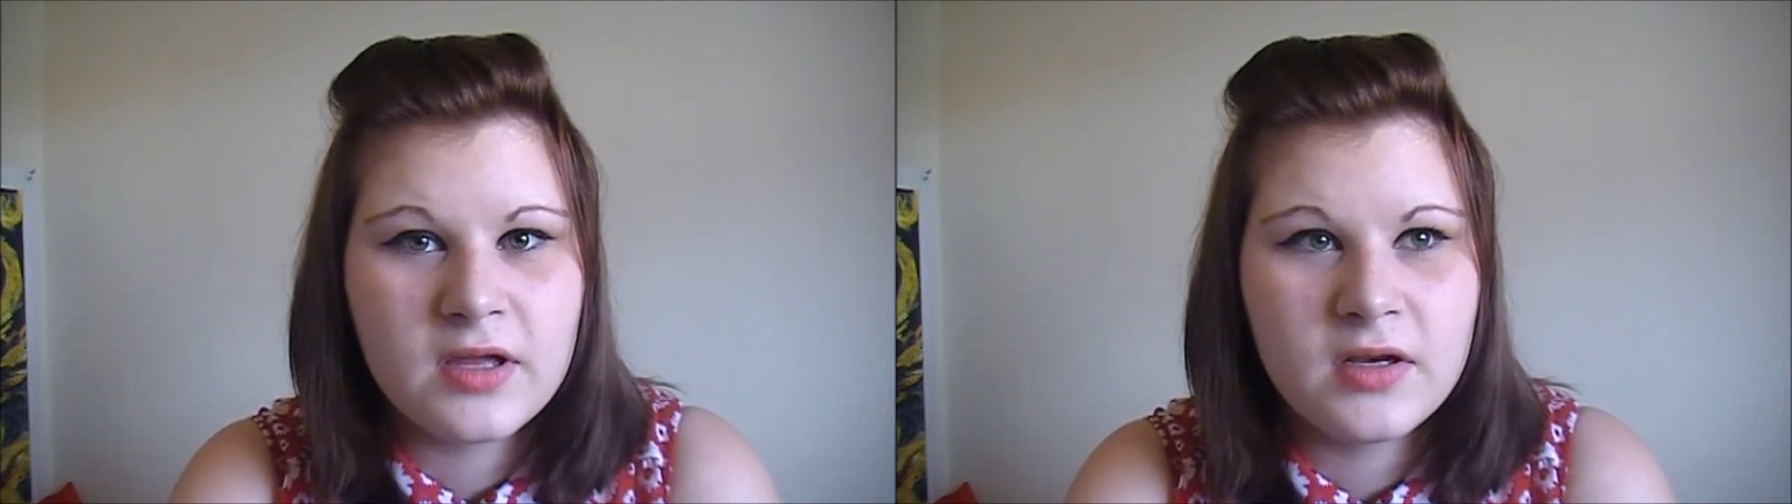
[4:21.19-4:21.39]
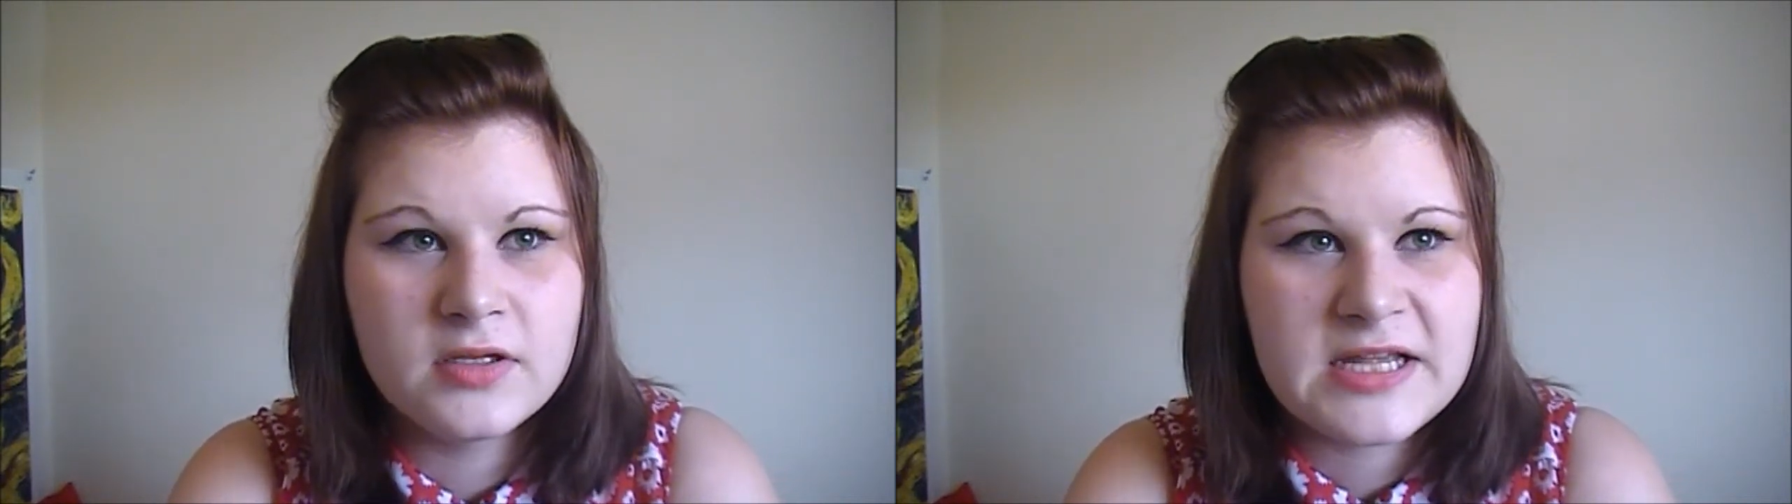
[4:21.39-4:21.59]

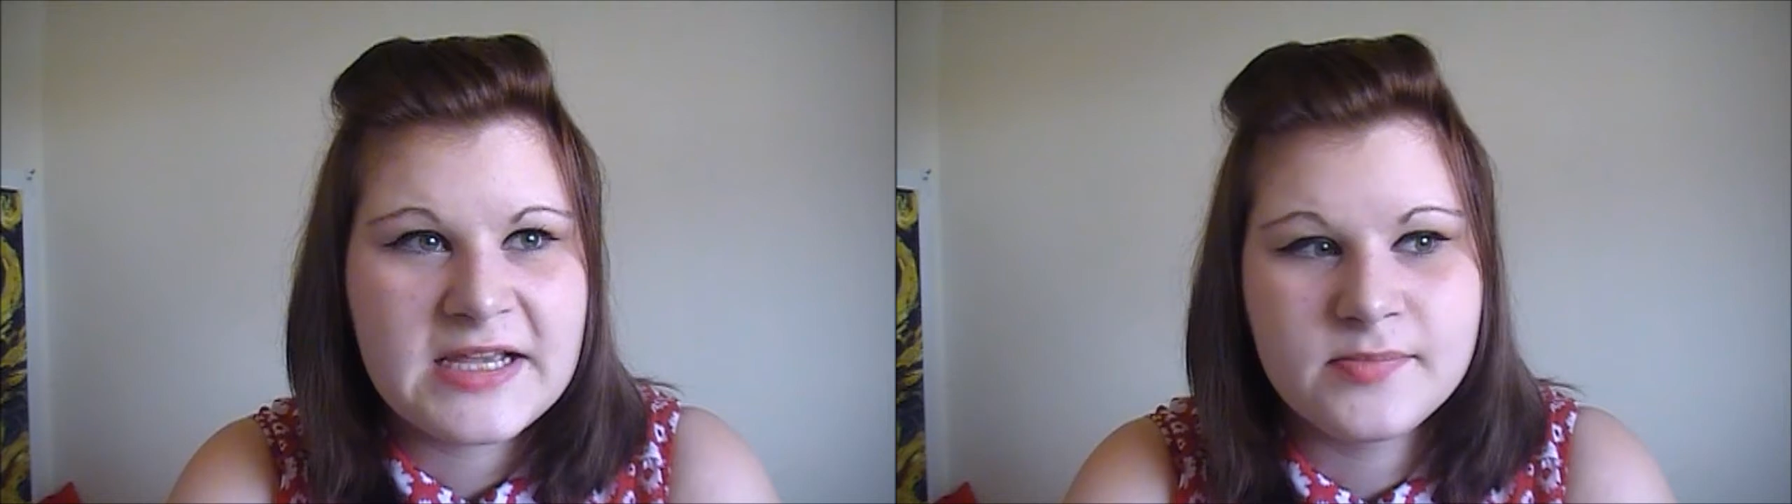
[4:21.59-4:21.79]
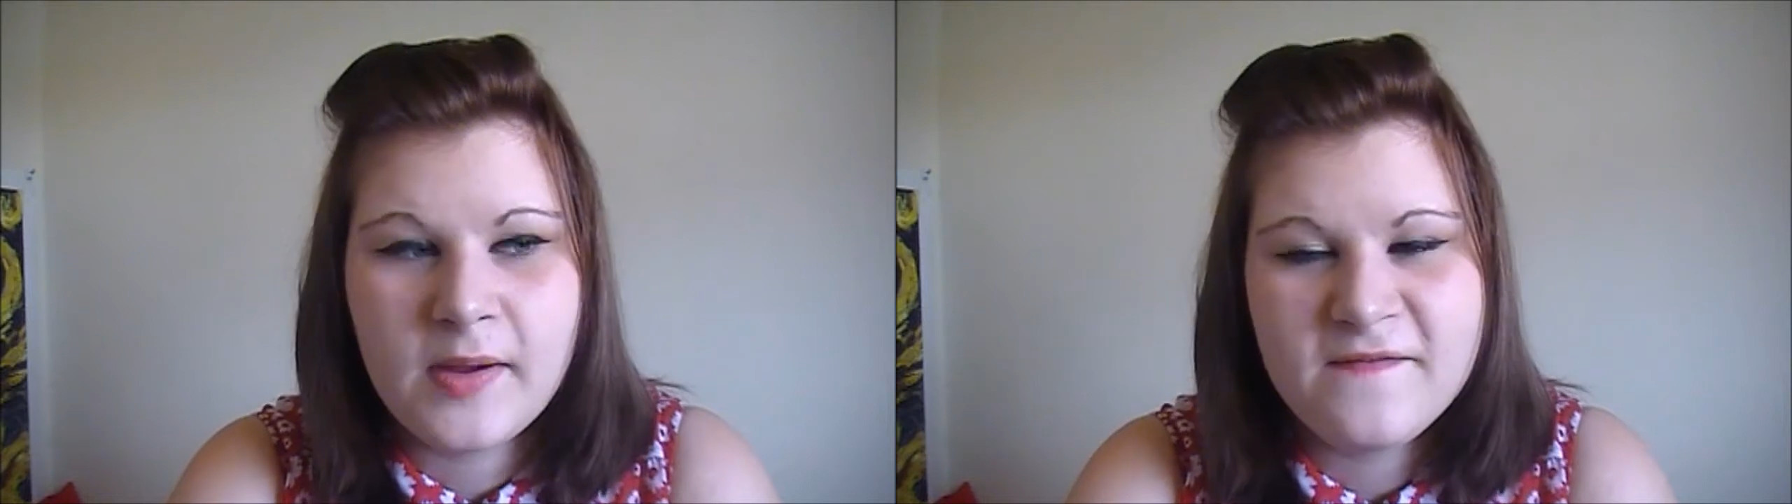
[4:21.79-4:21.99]
gonna
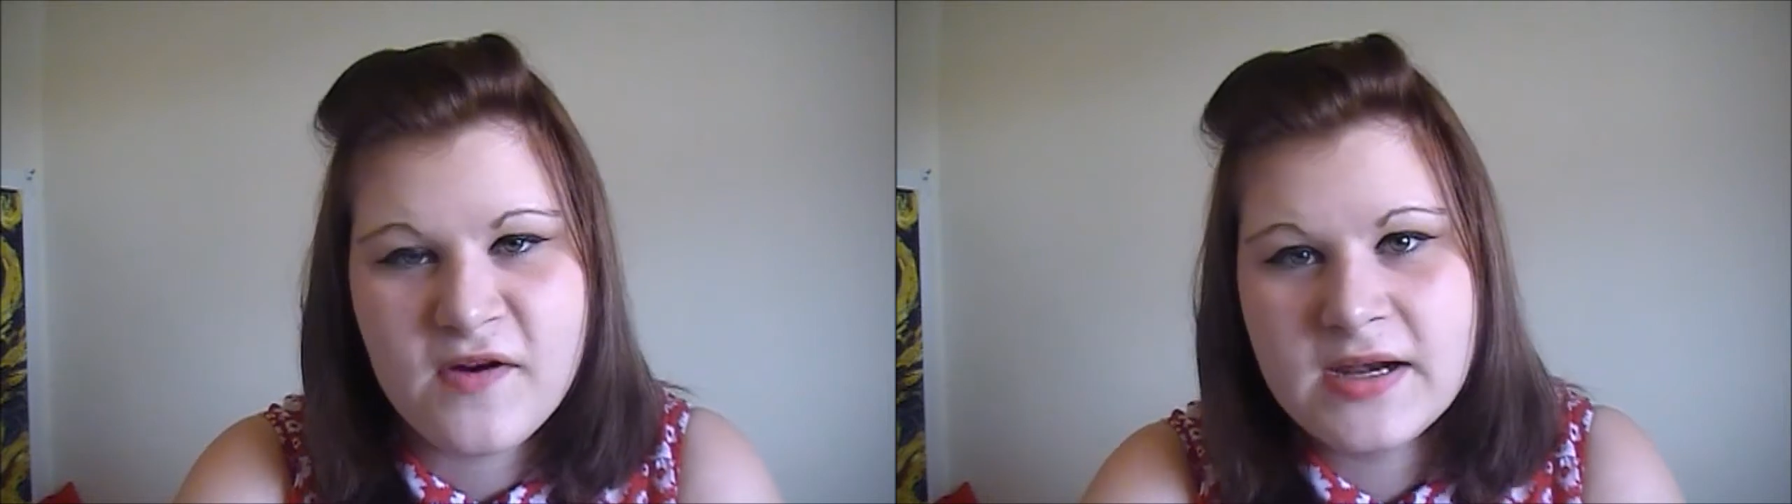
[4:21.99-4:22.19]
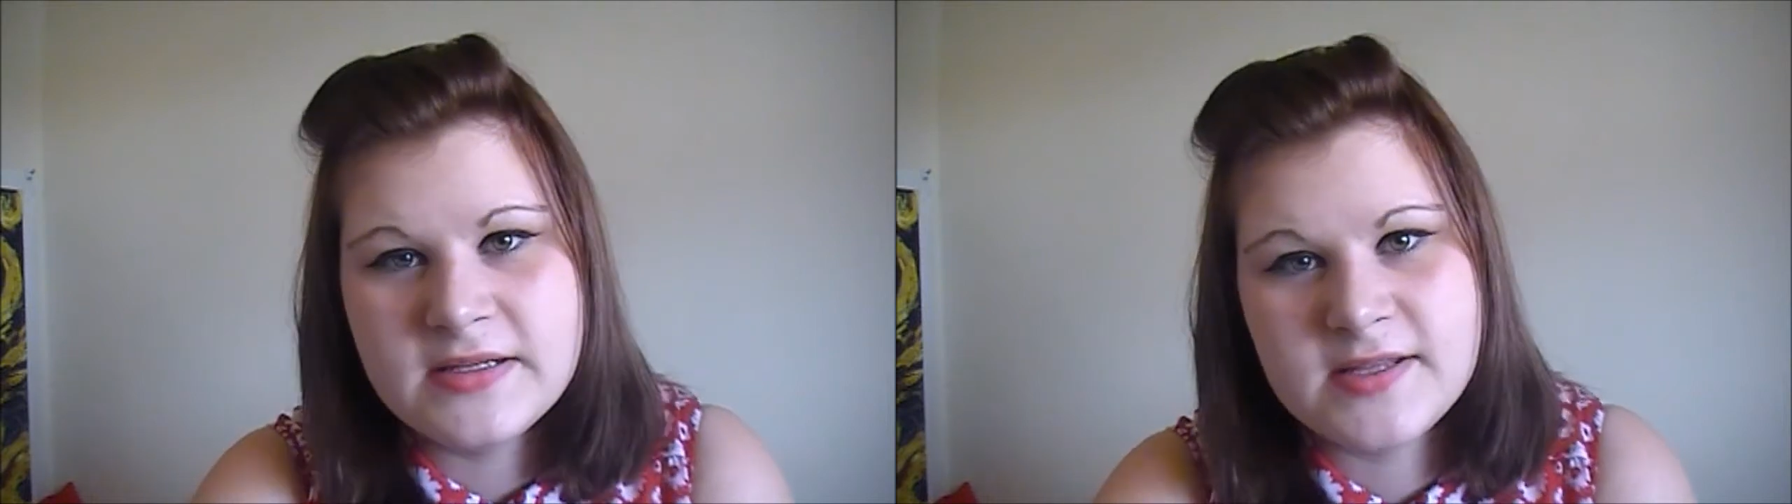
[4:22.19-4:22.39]
text my
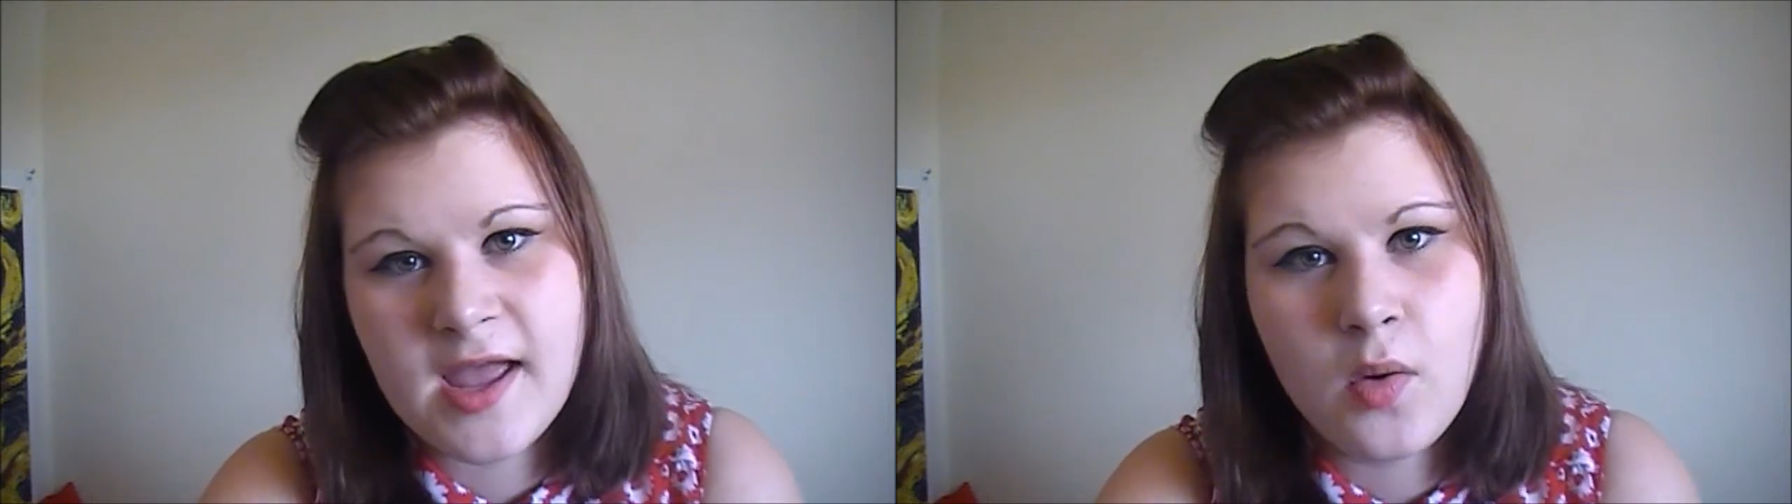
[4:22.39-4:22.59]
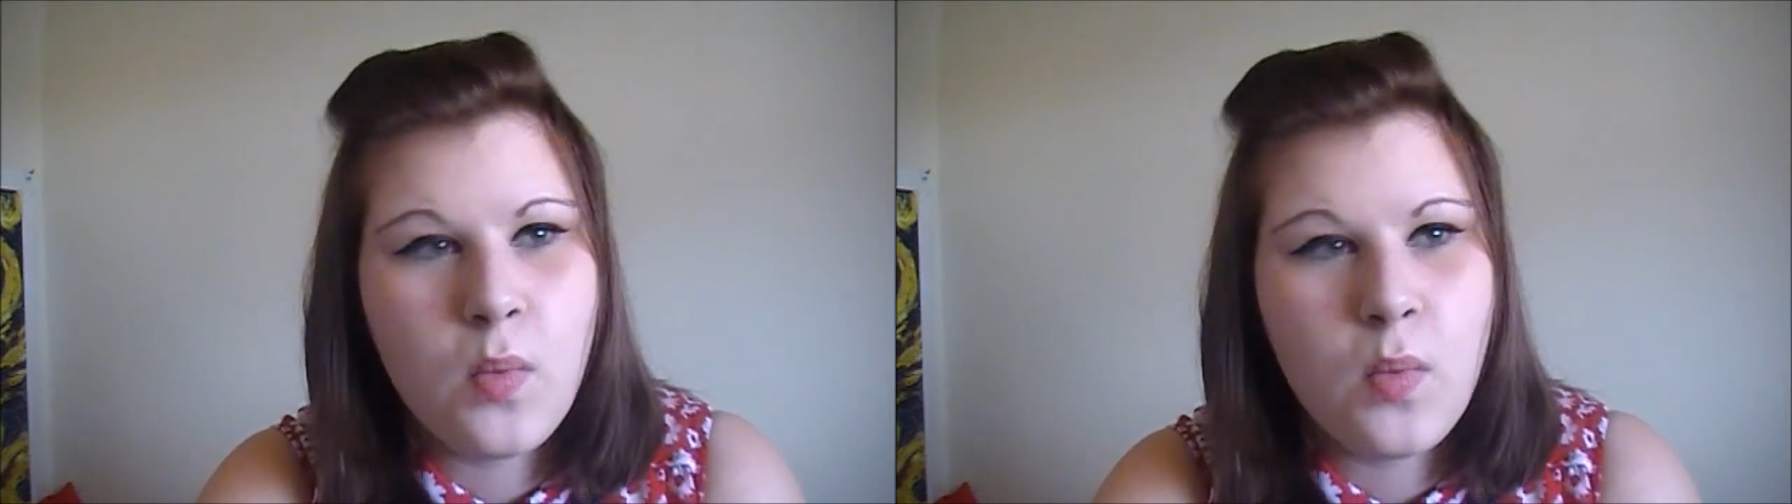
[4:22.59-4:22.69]
friends like,